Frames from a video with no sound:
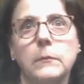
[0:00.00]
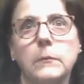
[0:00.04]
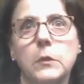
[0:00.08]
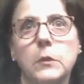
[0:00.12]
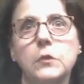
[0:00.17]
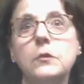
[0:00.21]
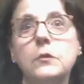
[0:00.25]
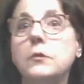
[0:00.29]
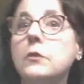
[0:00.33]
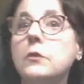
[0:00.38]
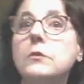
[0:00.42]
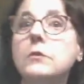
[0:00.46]

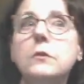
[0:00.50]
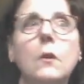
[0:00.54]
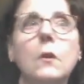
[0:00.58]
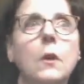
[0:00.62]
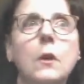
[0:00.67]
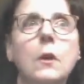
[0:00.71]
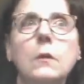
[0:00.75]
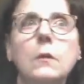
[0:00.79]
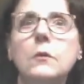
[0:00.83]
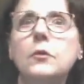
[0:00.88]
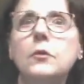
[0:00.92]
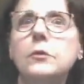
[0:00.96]
So those are
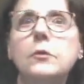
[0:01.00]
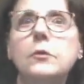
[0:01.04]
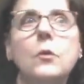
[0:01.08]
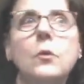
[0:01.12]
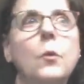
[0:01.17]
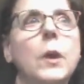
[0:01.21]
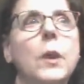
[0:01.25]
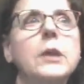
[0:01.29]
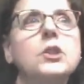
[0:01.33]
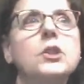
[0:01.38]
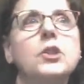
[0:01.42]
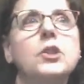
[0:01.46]
all good
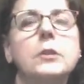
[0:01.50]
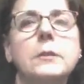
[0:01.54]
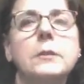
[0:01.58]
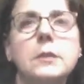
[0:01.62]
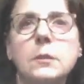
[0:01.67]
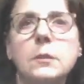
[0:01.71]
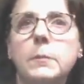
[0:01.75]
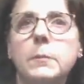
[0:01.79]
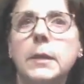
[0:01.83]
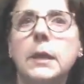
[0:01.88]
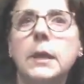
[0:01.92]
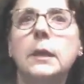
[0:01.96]
questions
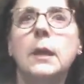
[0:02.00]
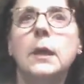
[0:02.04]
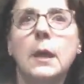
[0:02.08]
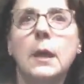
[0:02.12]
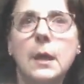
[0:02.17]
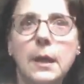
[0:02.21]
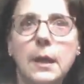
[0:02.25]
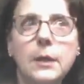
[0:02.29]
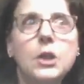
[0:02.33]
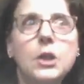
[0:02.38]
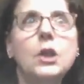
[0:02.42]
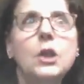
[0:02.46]
to be,
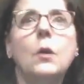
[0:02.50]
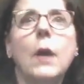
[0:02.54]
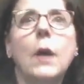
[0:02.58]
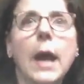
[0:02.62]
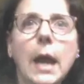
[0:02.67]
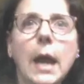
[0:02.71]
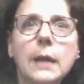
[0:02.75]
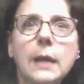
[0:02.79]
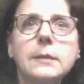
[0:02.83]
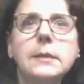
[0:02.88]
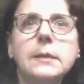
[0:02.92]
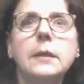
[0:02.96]

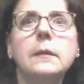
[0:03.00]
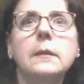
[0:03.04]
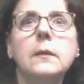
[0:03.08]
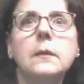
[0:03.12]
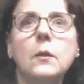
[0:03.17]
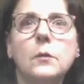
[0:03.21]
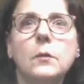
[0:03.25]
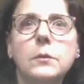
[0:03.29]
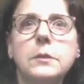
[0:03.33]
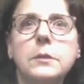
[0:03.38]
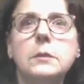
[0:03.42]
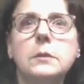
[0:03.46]
asking
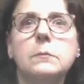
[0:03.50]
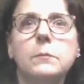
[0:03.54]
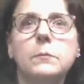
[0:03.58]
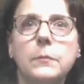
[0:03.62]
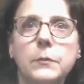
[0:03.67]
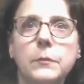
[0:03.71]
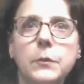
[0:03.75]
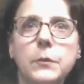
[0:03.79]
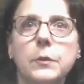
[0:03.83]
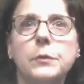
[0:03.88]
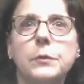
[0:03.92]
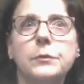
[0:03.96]

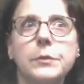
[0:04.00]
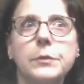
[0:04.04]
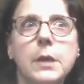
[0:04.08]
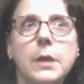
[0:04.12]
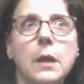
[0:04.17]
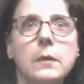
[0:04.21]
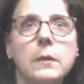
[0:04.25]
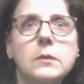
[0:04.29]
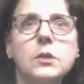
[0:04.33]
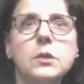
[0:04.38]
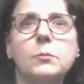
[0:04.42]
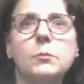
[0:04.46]
those
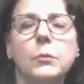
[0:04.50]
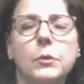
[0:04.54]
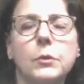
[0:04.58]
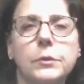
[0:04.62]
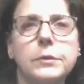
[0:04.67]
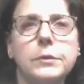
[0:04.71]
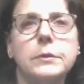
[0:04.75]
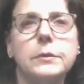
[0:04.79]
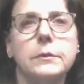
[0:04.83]
customers.